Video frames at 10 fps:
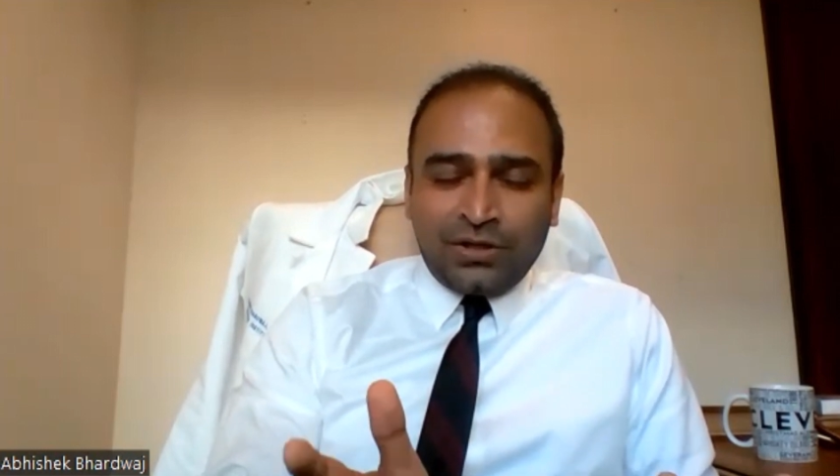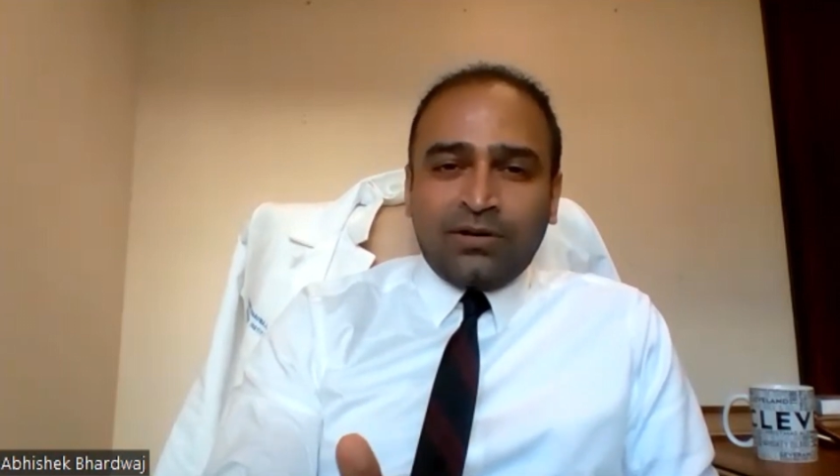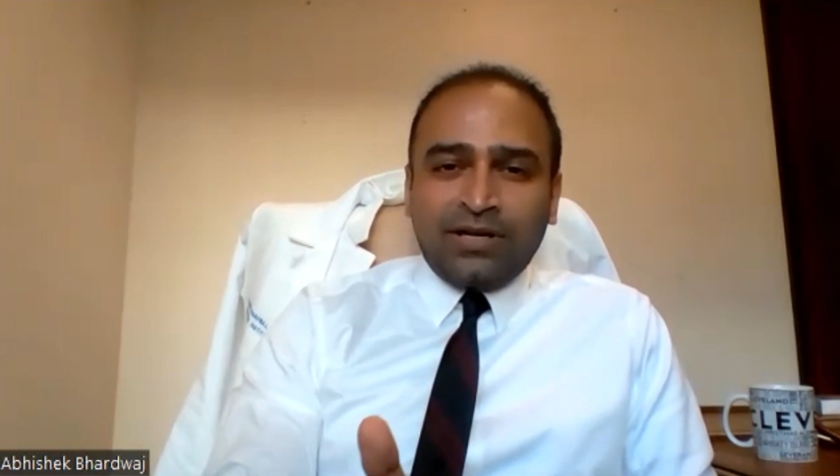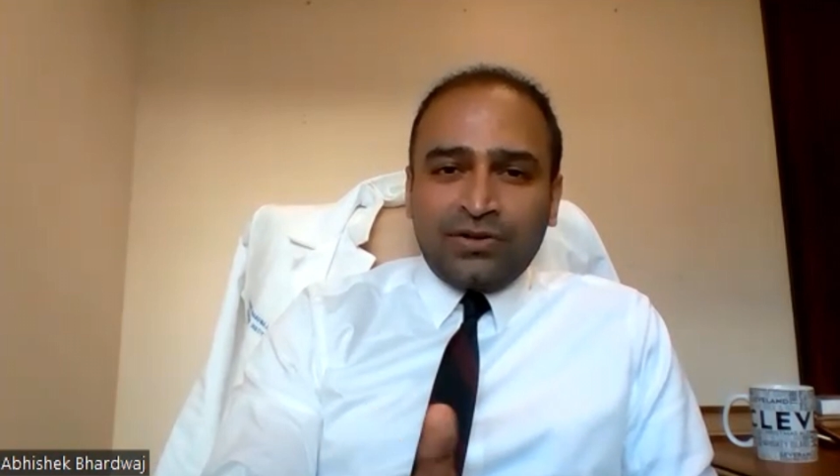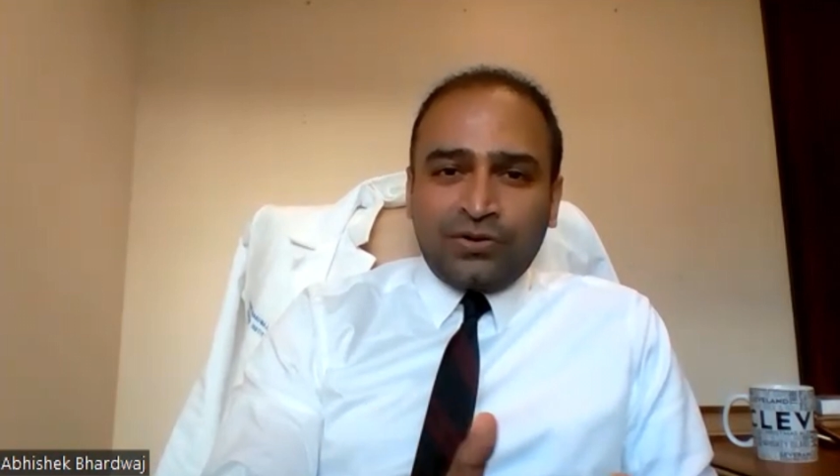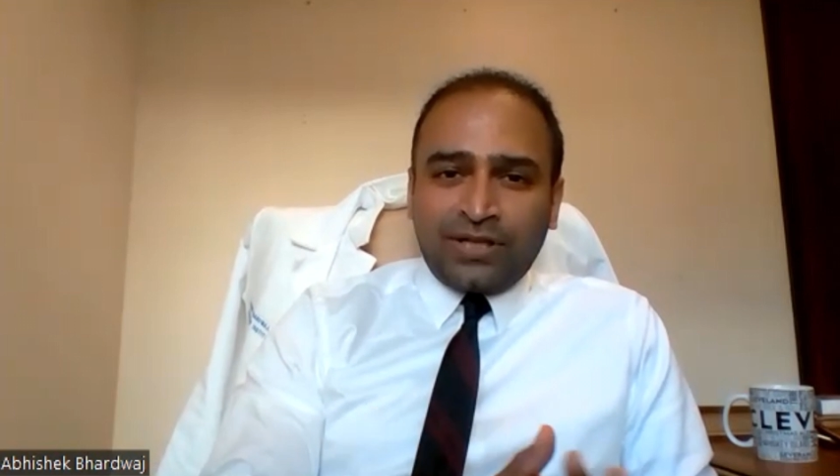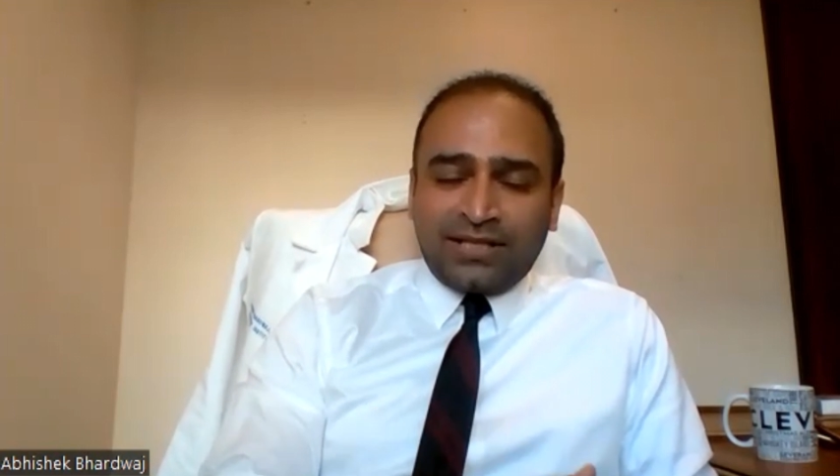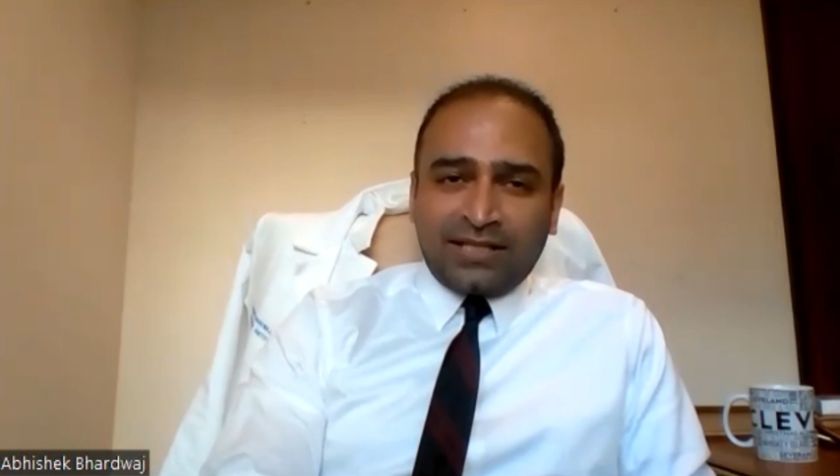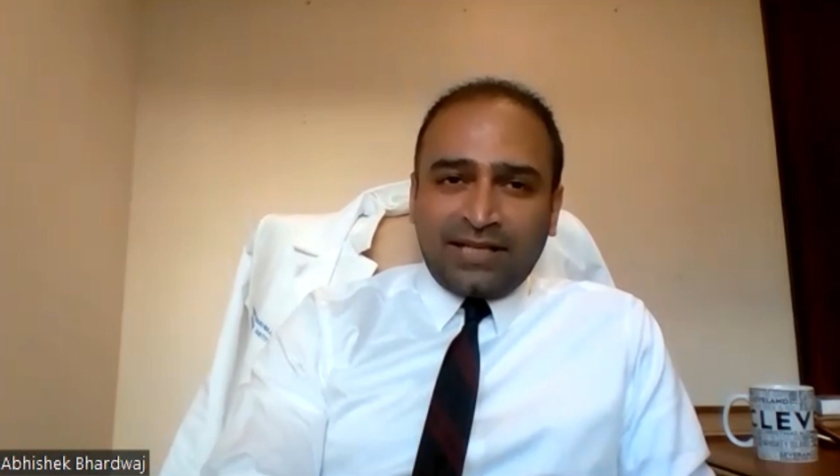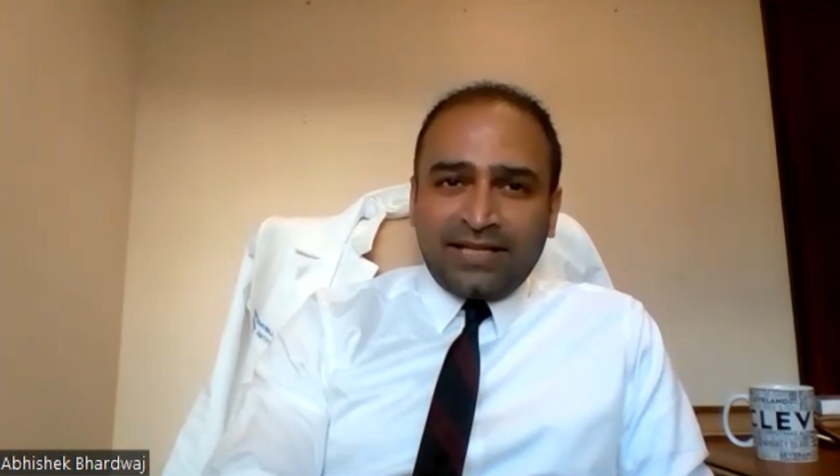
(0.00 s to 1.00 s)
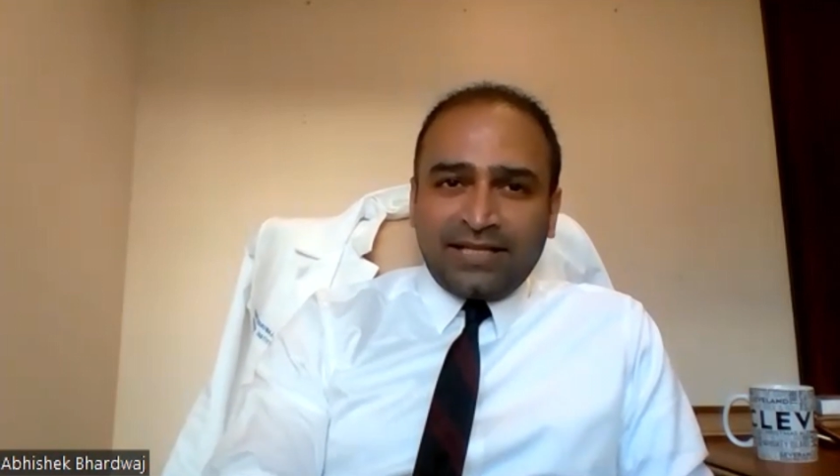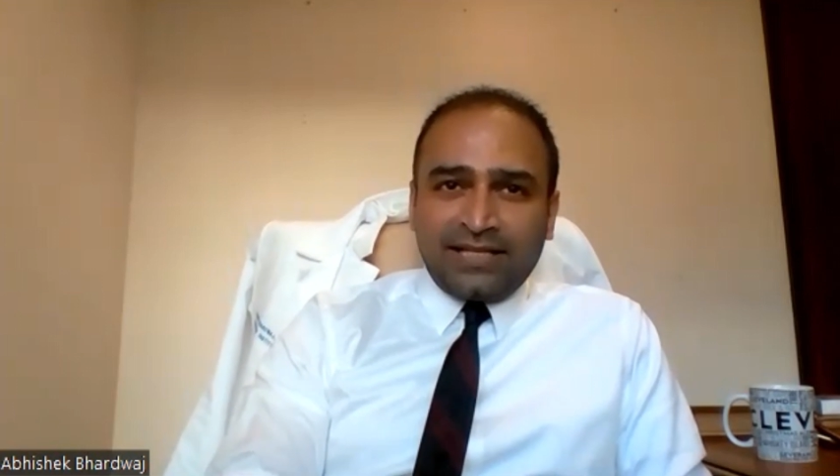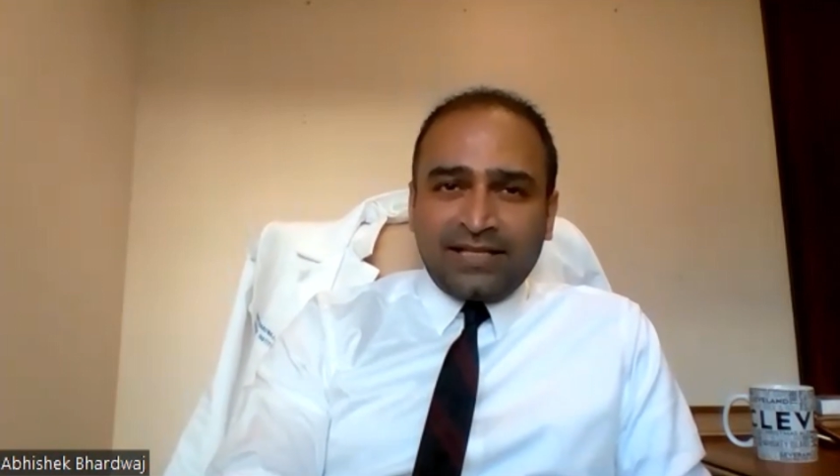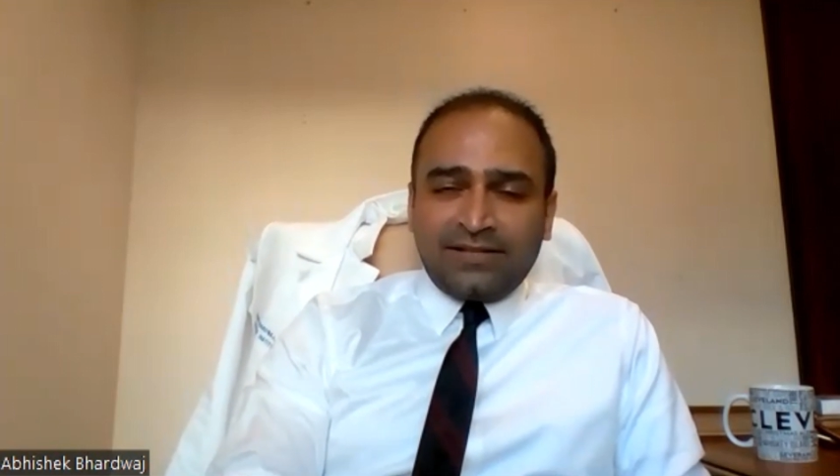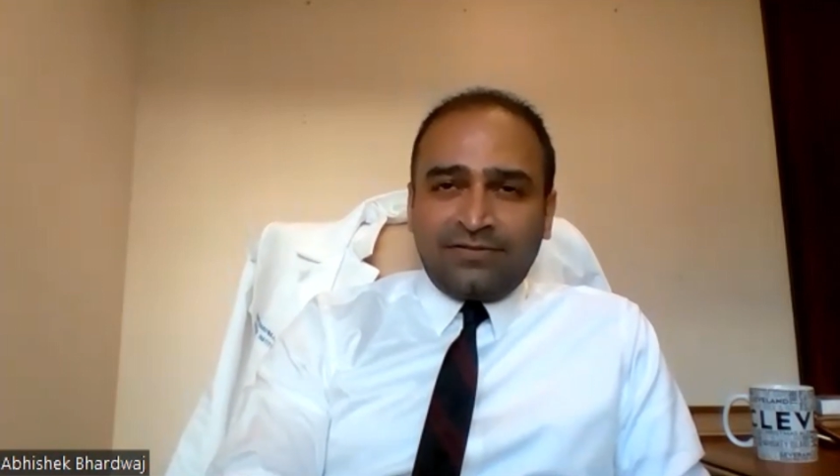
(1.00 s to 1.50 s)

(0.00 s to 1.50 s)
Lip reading: your interest in